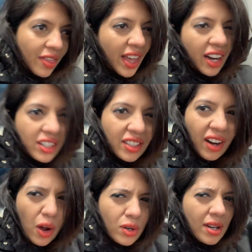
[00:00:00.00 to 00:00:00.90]
there. It's
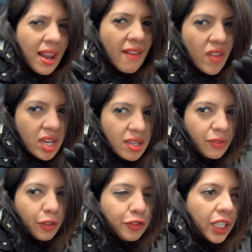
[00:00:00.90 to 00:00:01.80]
around
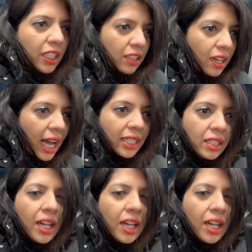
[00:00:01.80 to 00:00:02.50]
11:15 in the night.